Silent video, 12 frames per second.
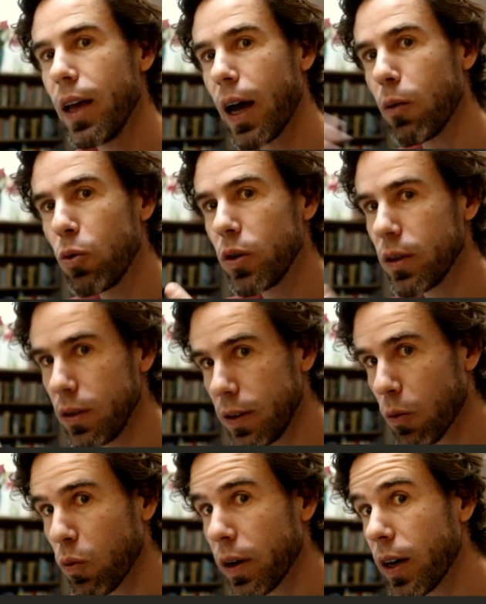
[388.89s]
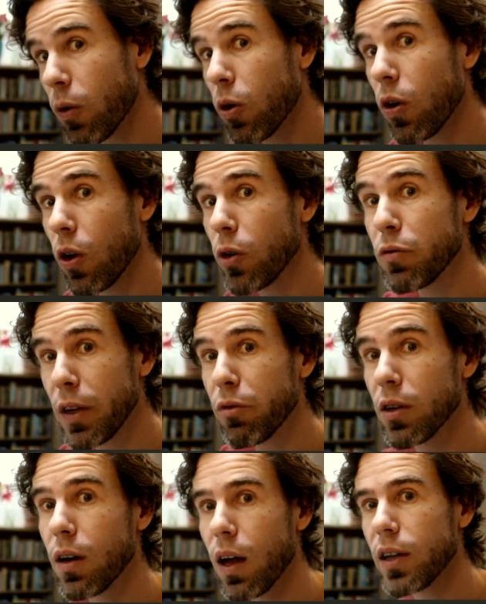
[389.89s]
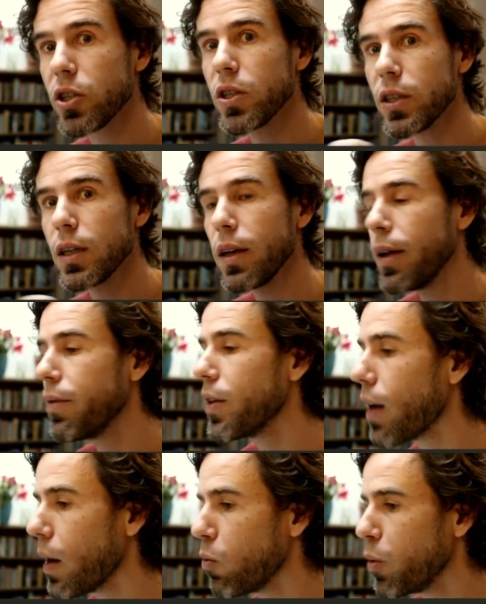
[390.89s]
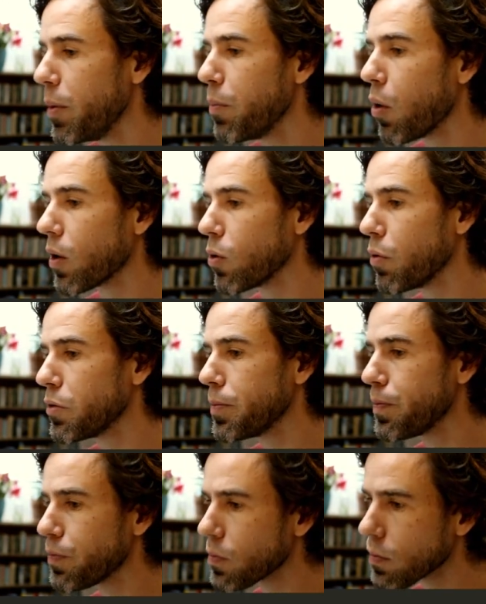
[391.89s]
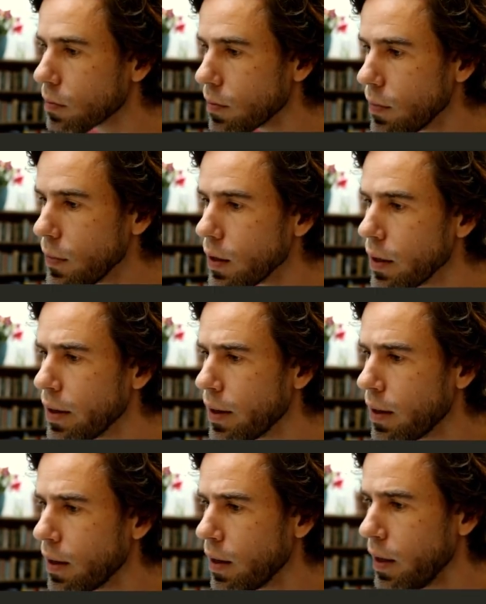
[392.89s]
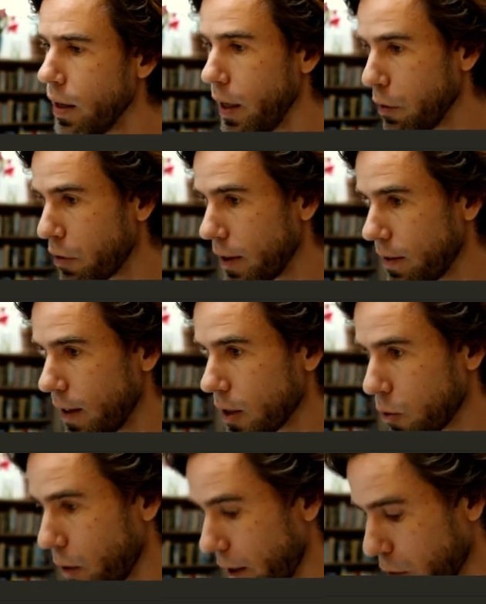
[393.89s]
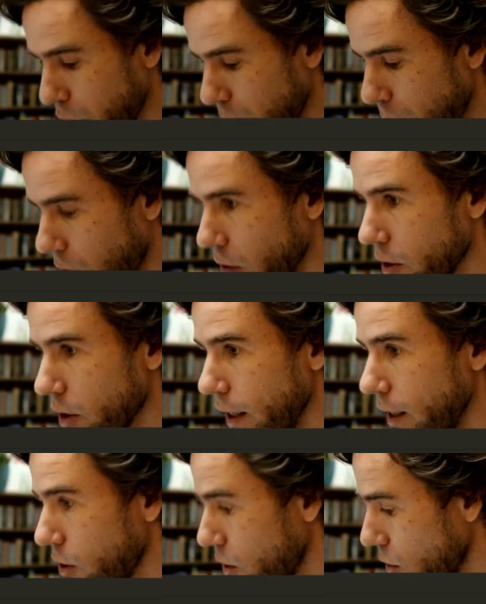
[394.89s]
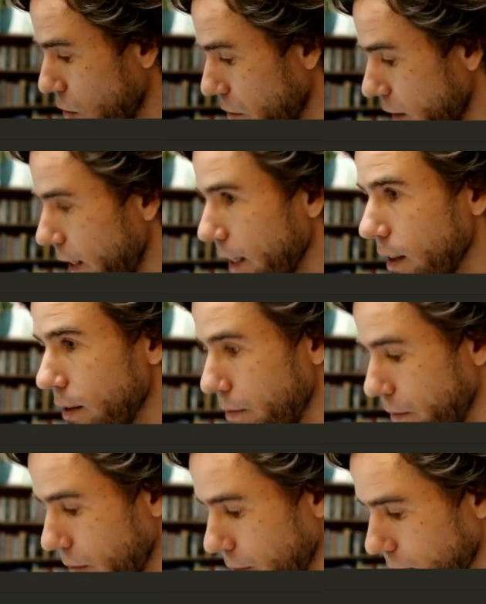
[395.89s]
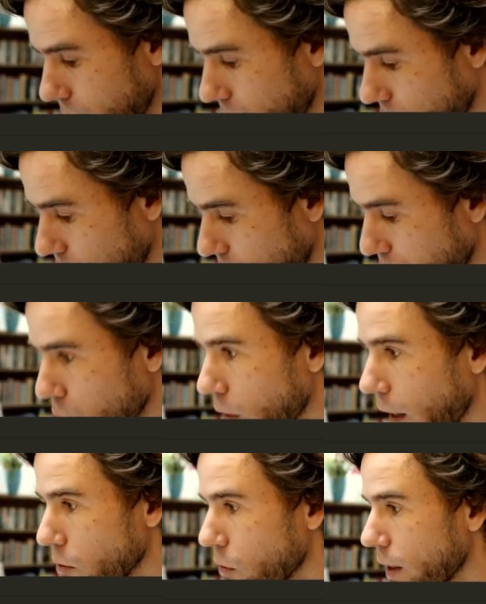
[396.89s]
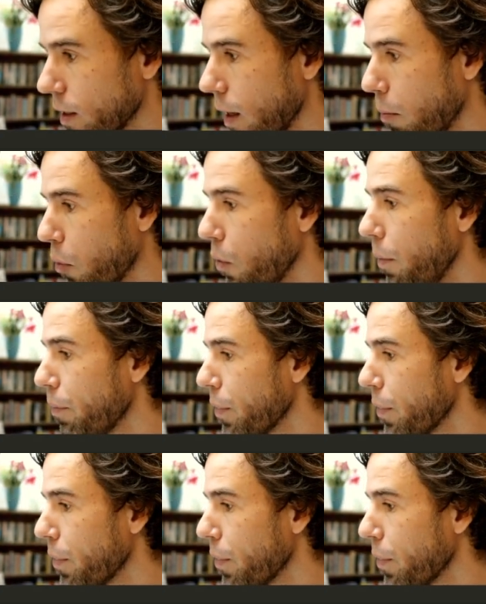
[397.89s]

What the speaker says: there are a lot of different classes that I would be part of. If I test whether Fibo is an instance of a dict, as to give you a counterexample,